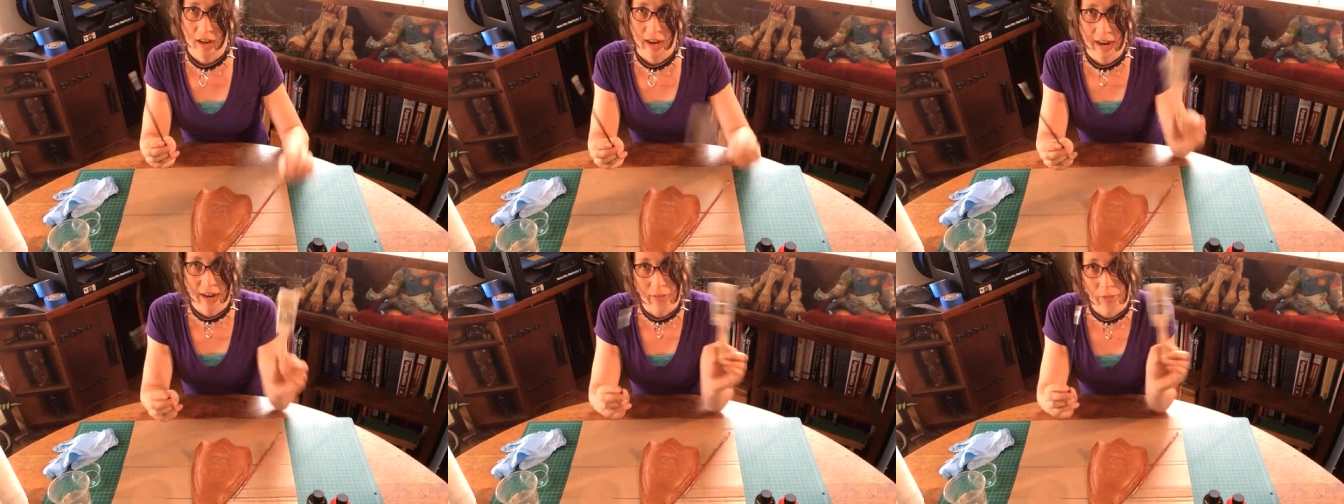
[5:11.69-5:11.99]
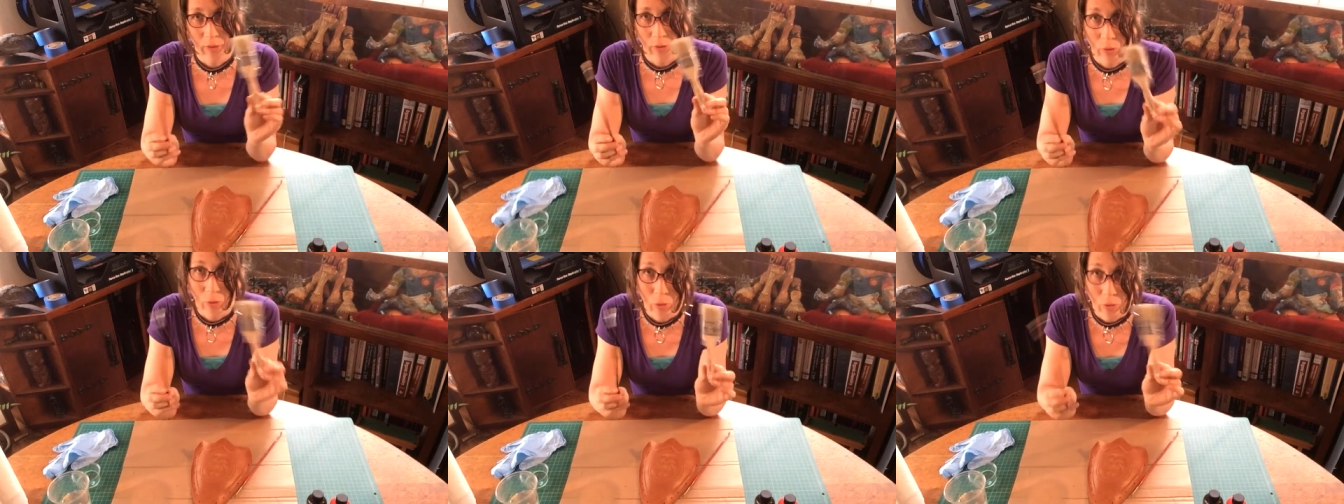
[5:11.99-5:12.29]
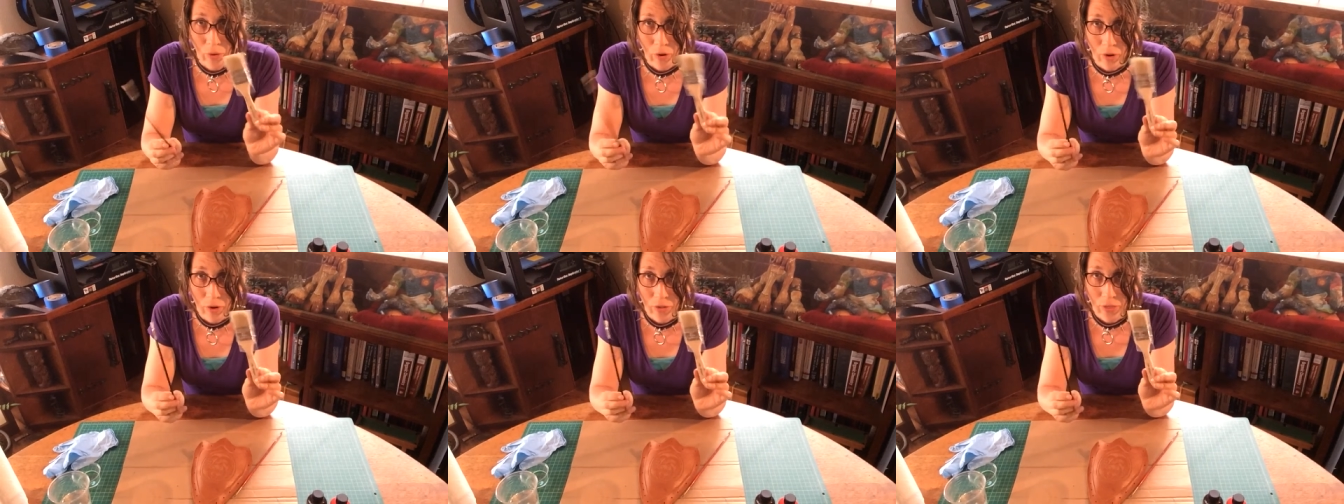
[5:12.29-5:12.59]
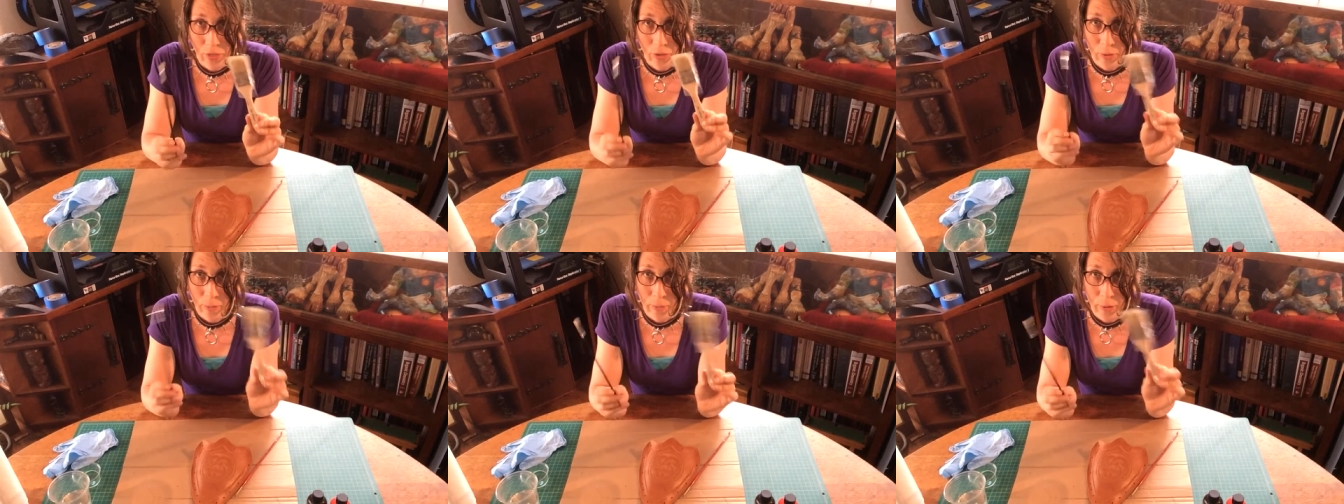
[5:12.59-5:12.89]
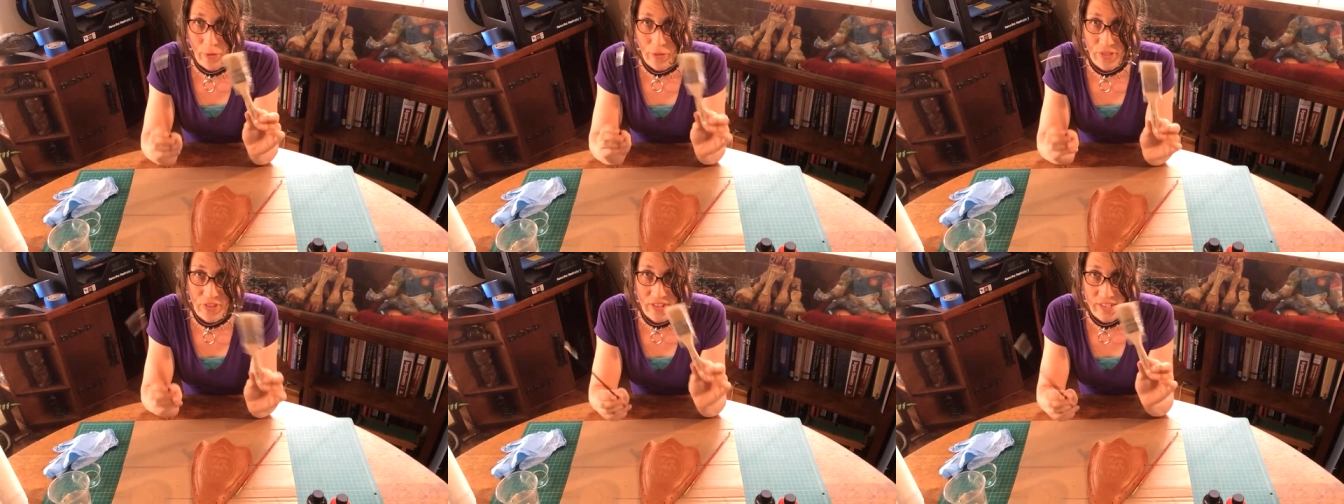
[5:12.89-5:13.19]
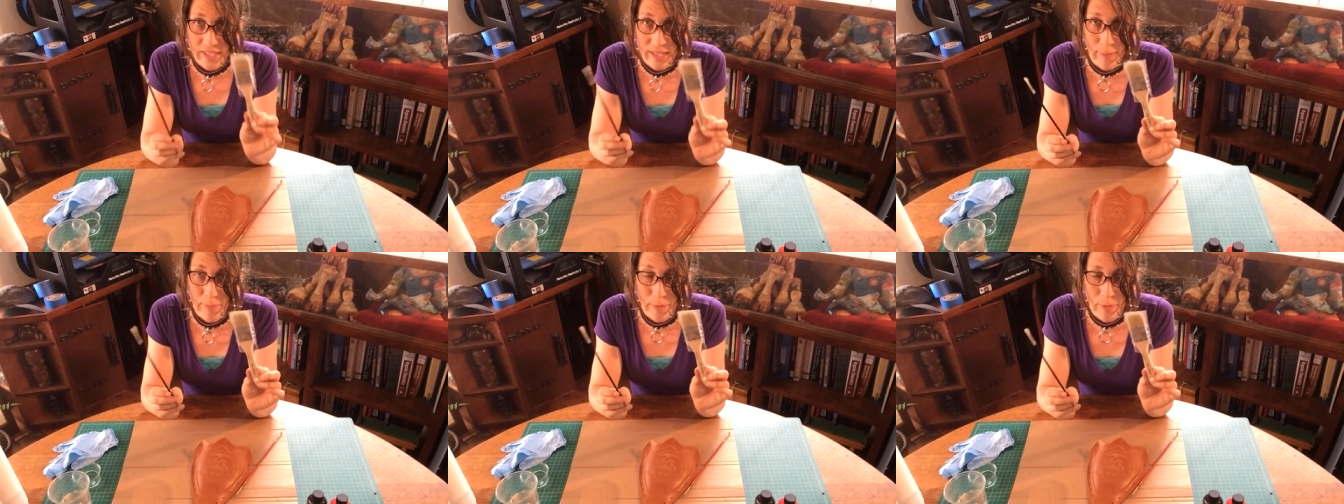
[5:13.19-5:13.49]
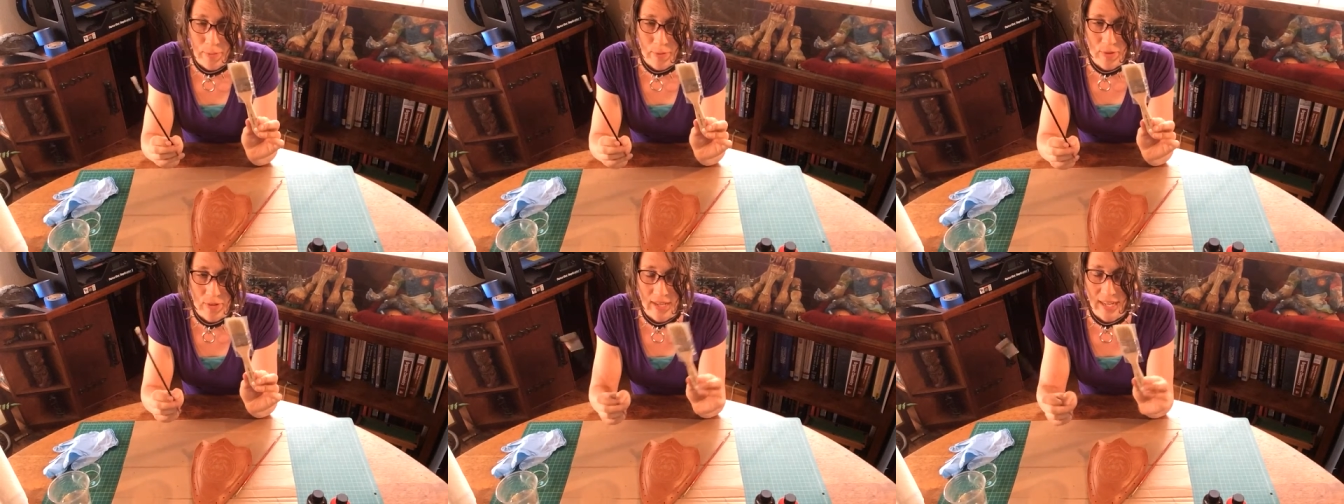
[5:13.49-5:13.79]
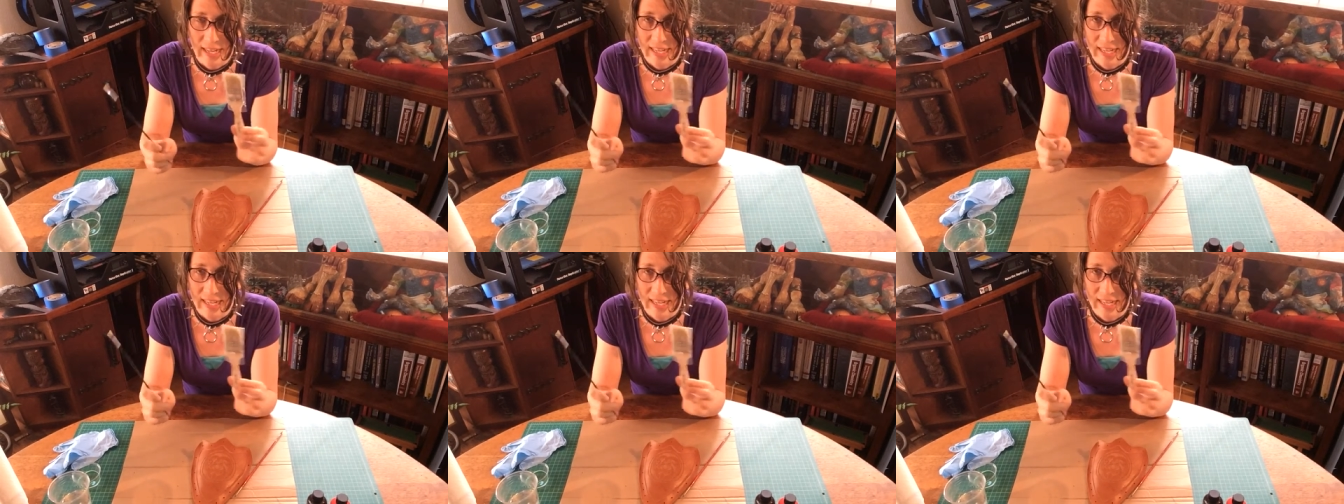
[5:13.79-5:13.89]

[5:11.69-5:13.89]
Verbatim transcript: Either or. They're both acceptable.